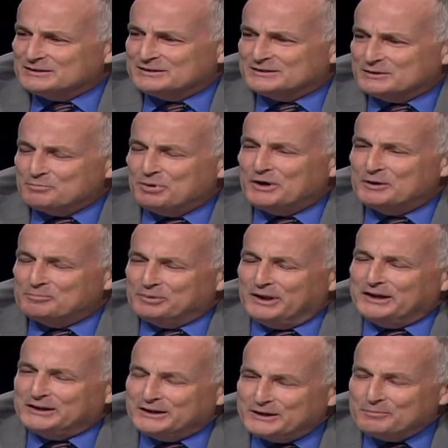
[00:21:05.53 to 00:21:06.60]
to put it
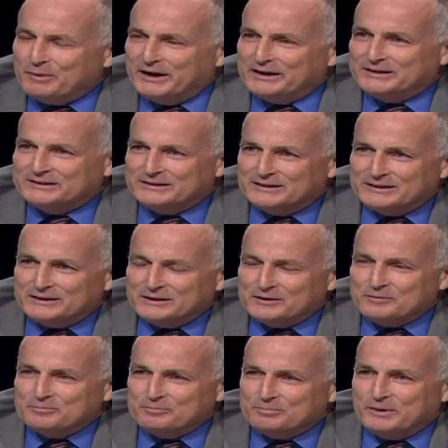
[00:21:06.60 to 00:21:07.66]
bluntly, might
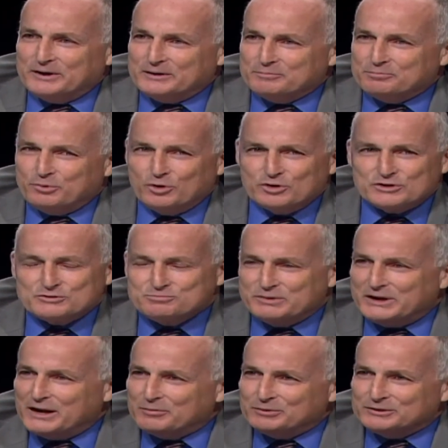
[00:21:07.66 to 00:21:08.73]
Boris
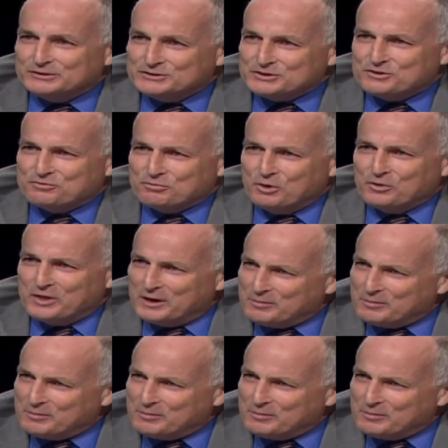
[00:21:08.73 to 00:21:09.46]
be able to just throw them